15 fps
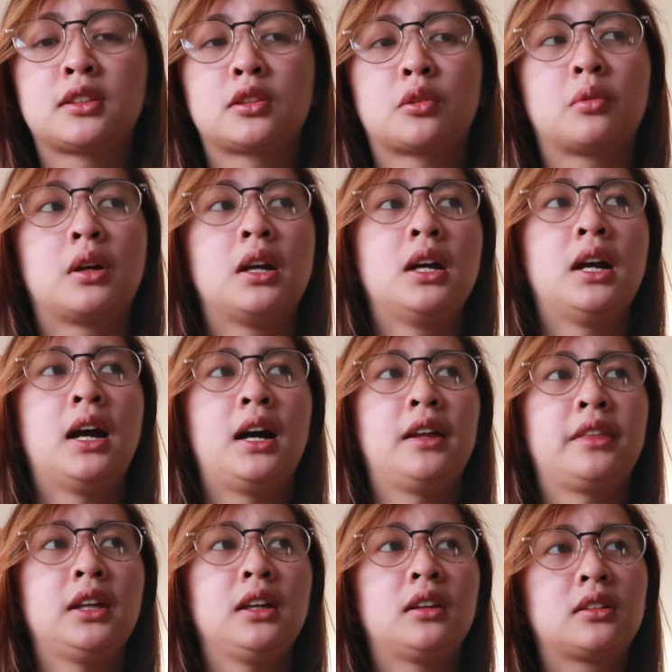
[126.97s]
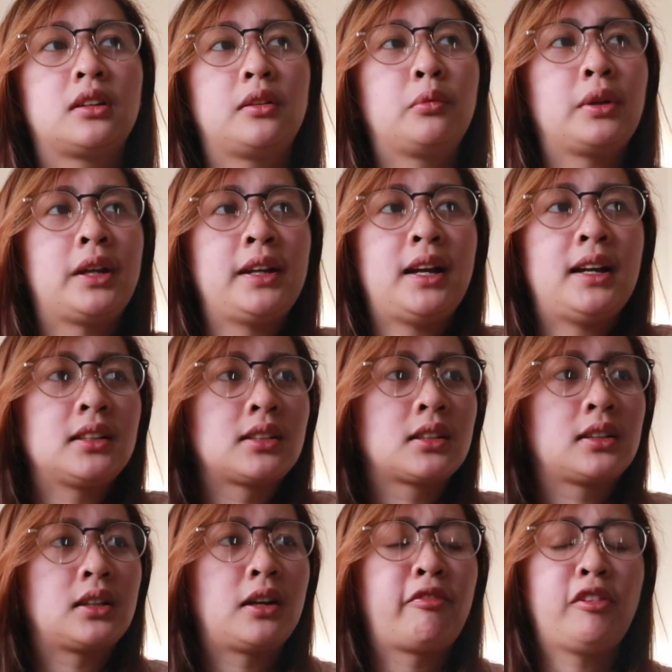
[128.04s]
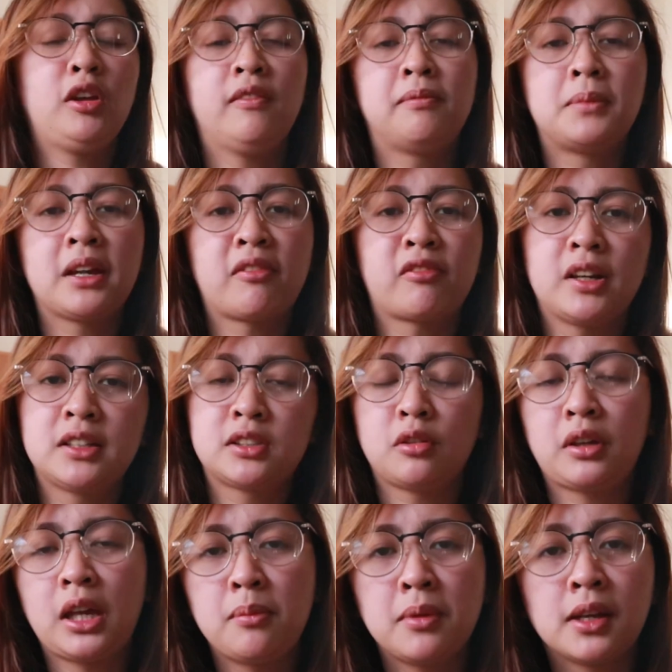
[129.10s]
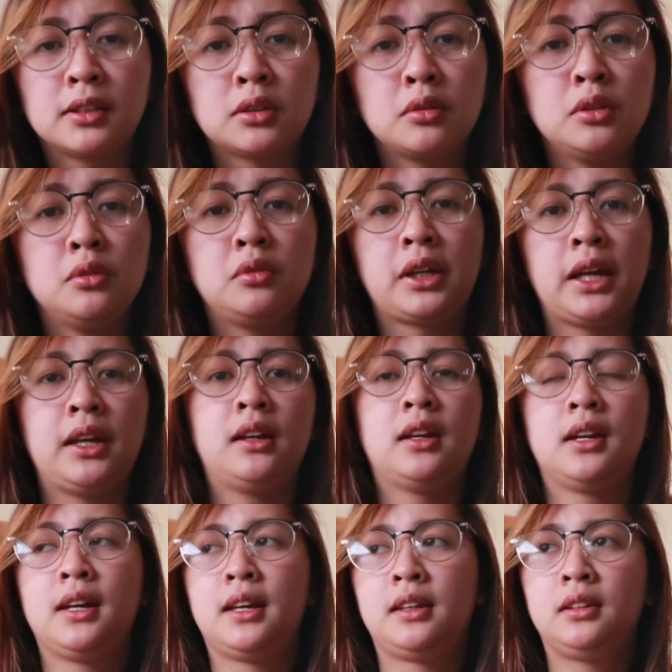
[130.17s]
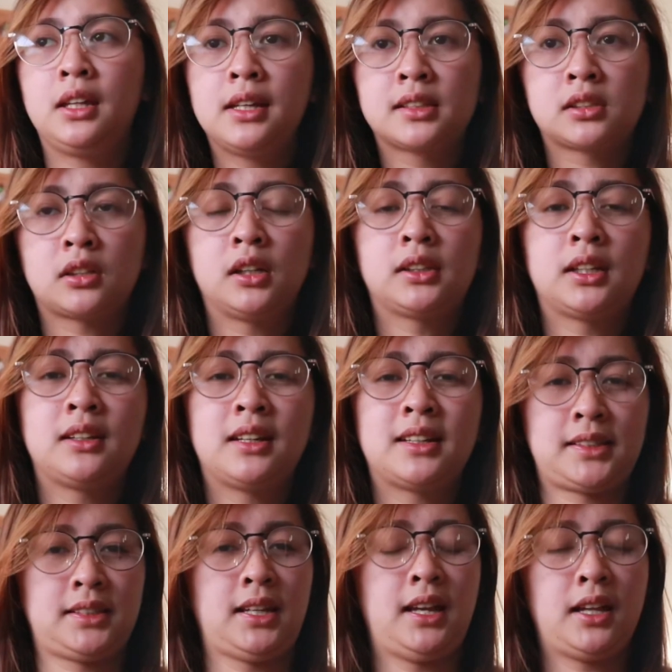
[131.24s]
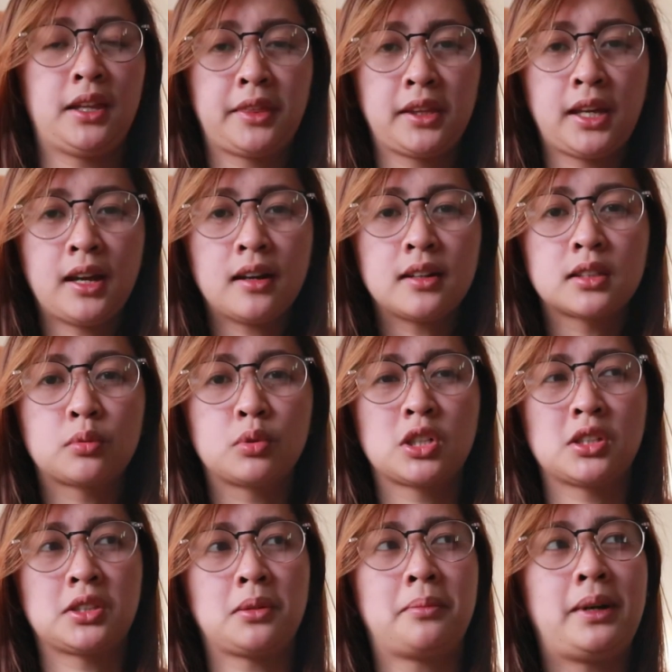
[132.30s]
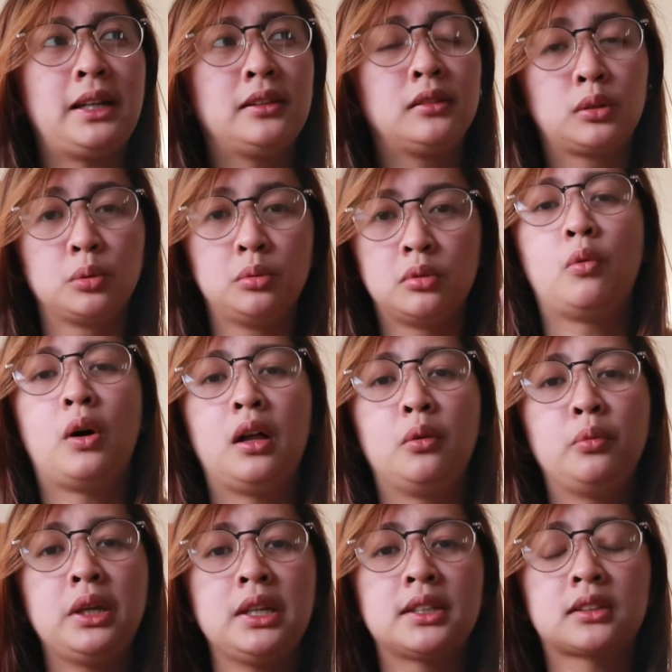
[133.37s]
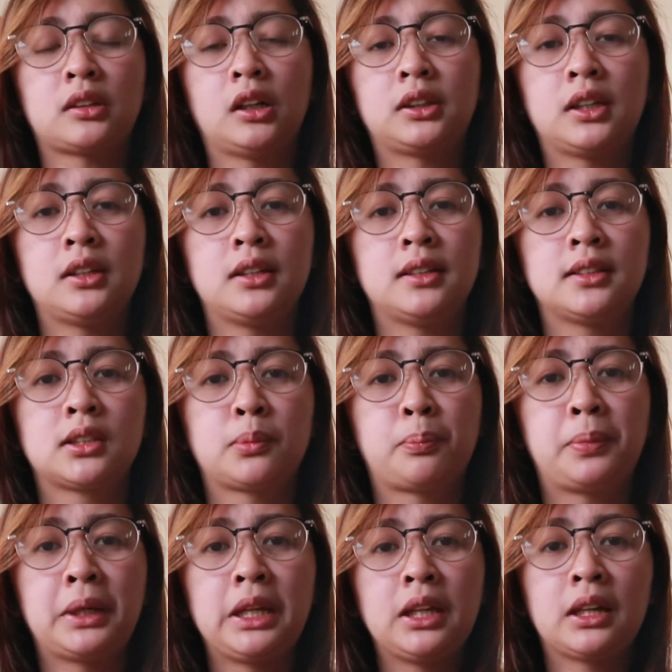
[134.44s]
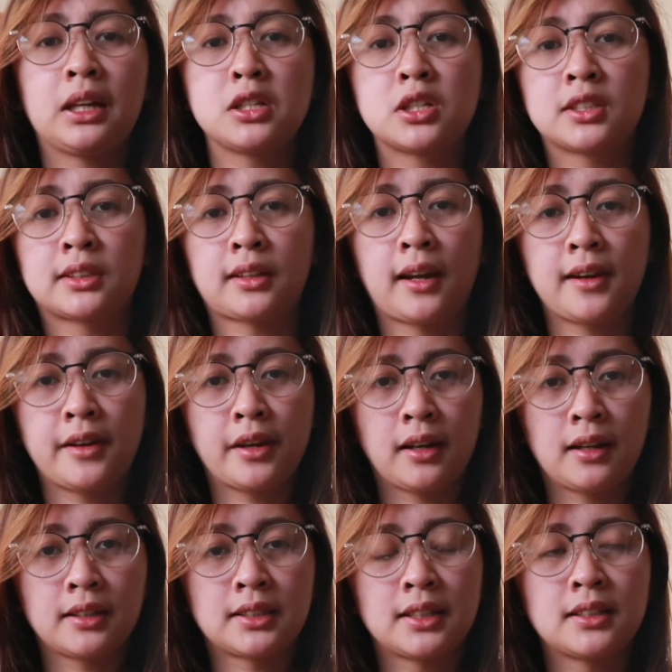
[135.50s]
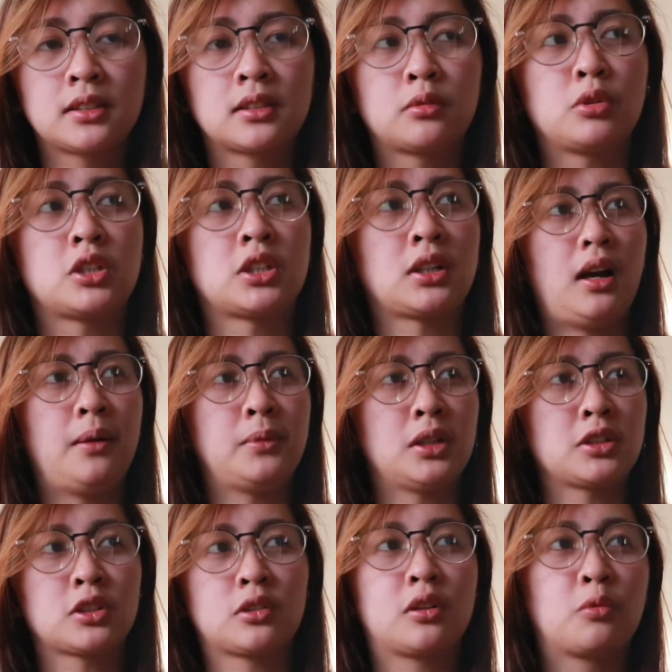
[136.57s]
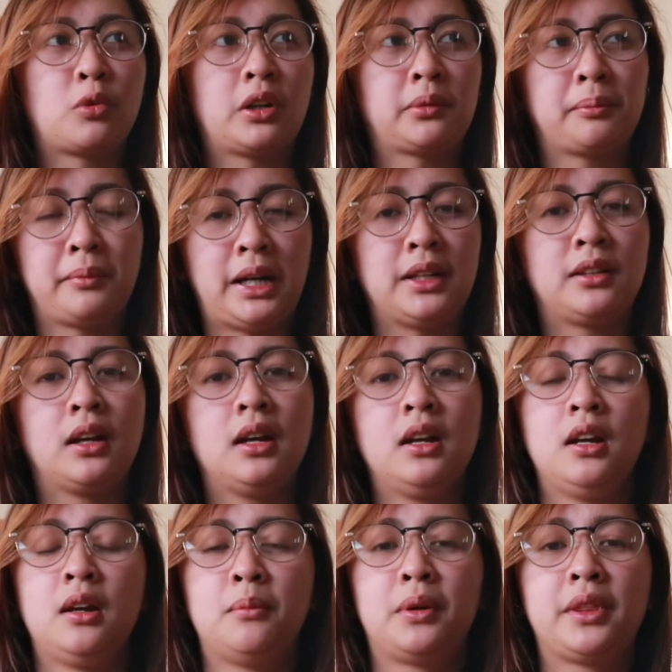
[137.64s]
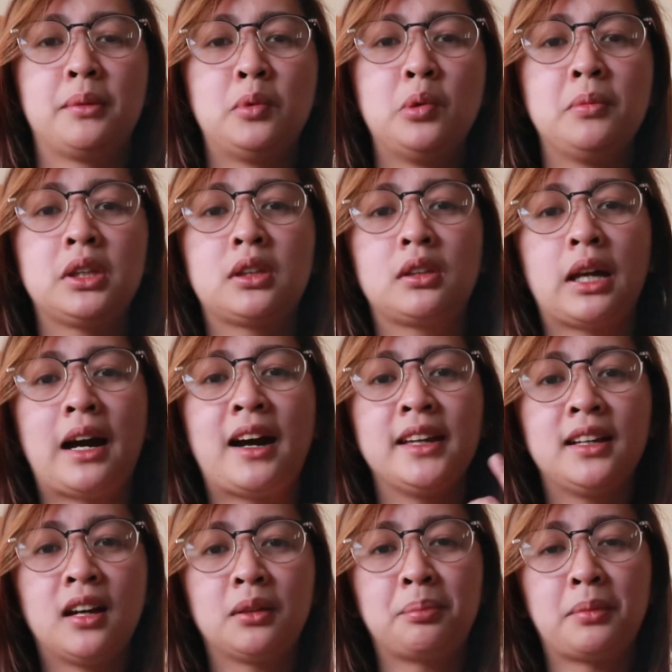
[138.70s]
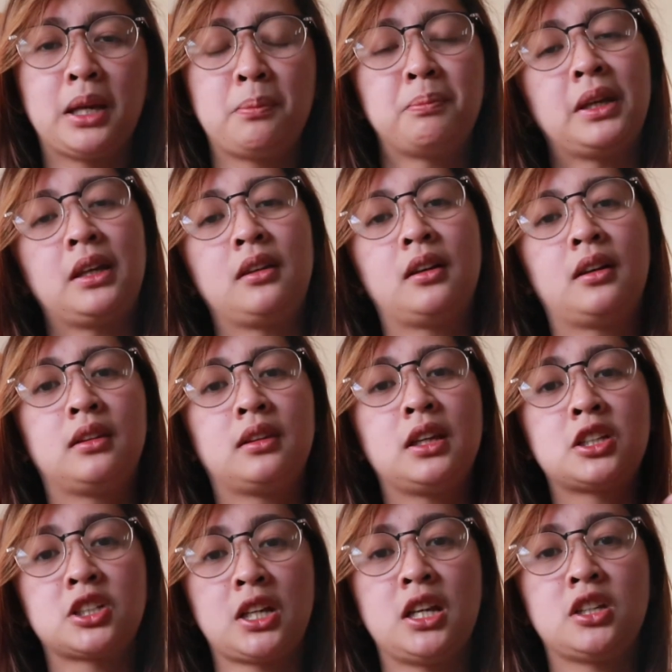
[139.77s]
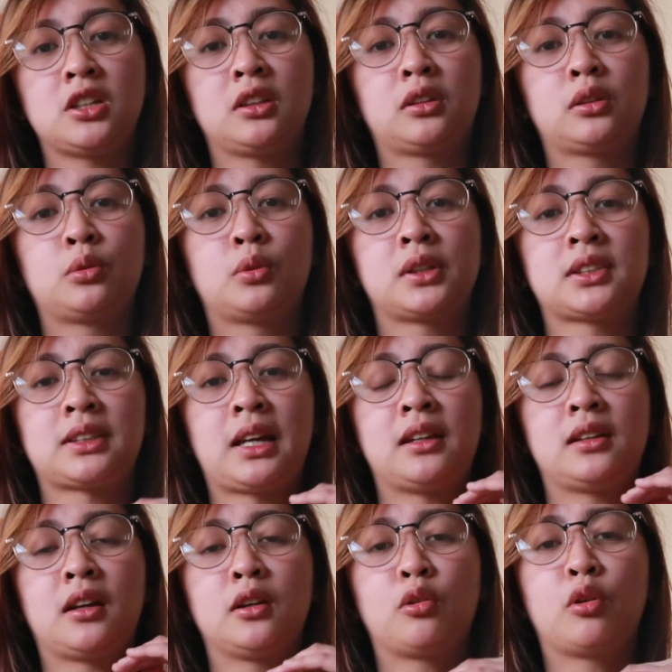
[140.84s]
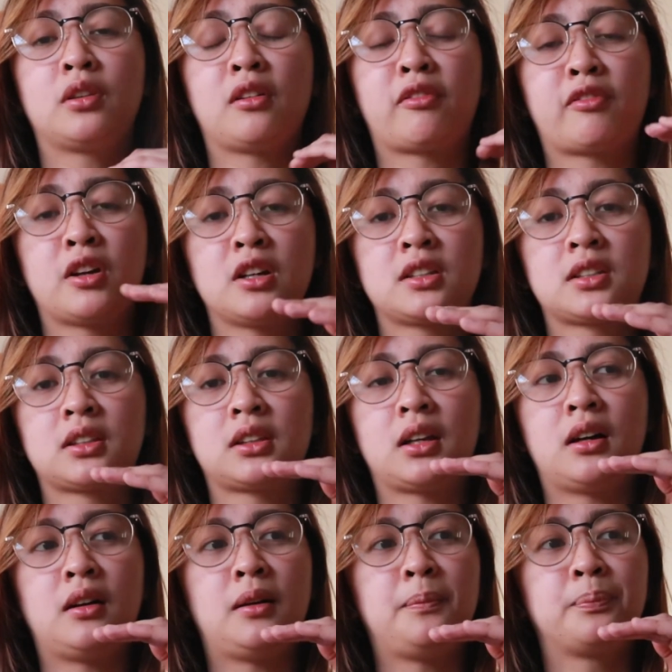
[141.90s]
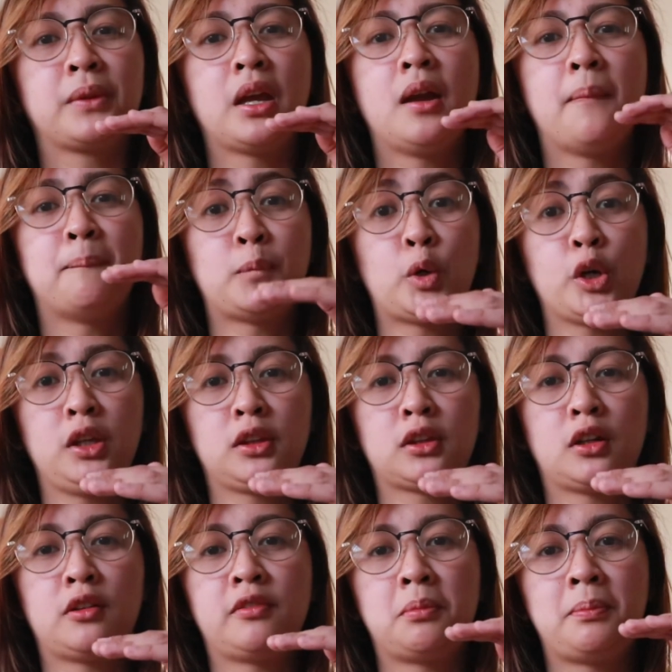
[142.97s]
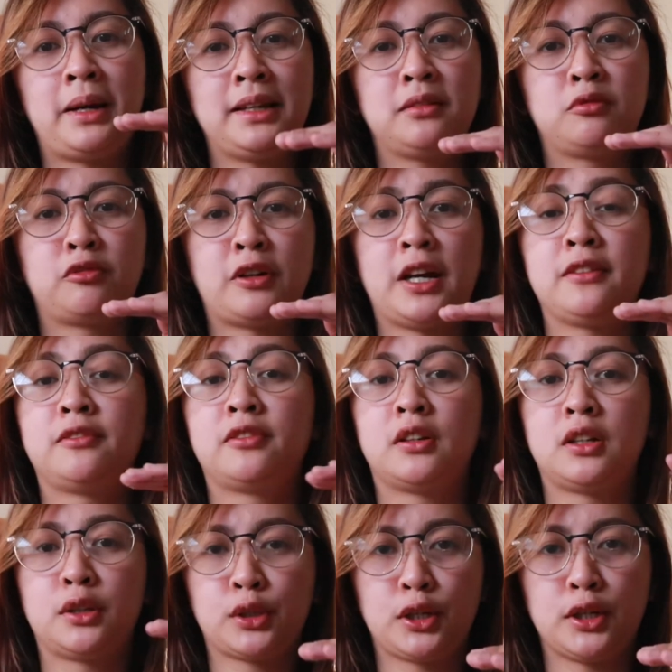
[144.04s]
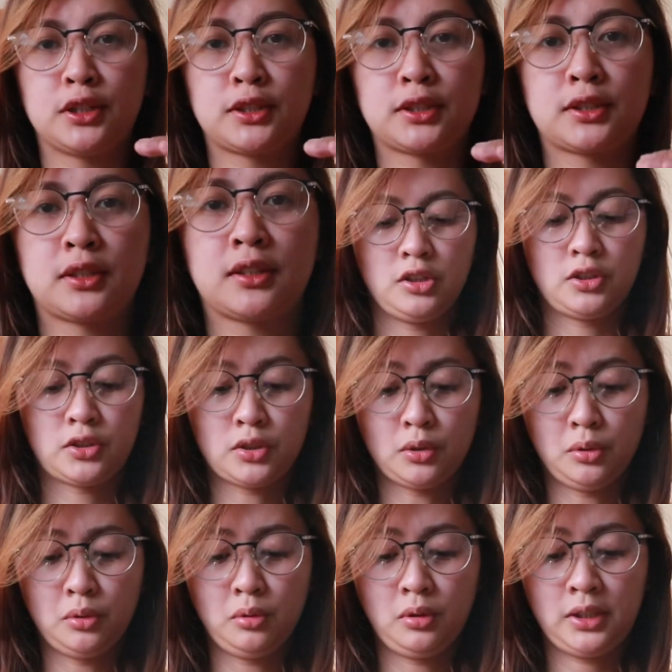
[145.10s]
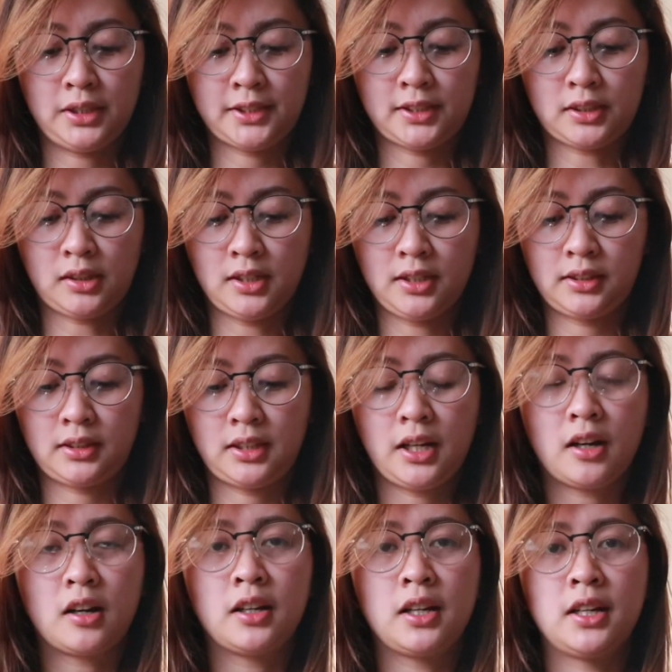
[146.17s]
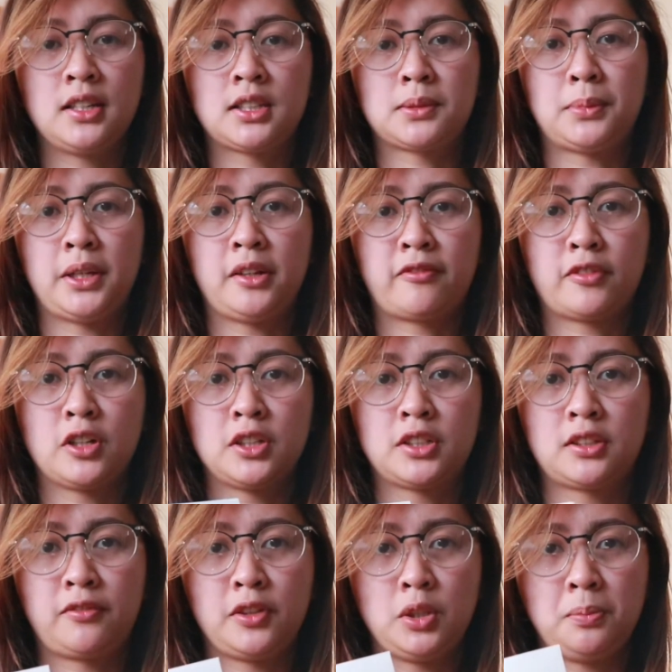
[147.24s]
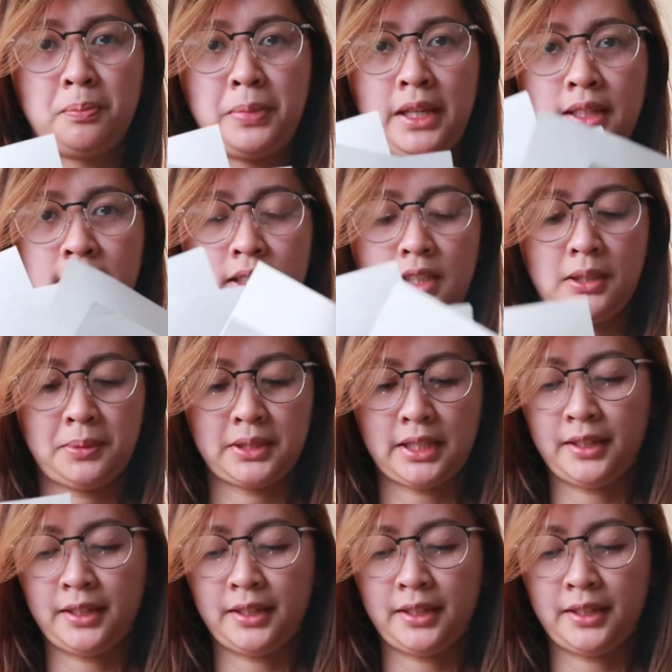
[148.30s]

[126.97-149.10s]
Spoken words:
So, I think when I asked a few of my friends who came here to UK, they started as healthcares, which is a band 2, while we started as pre-registered nurses, which I'm not sure what band. But the moment I got my pin, they changed it to a standard, or the first point of a band 5 nurse. So let's start. Here is my first few pay slips.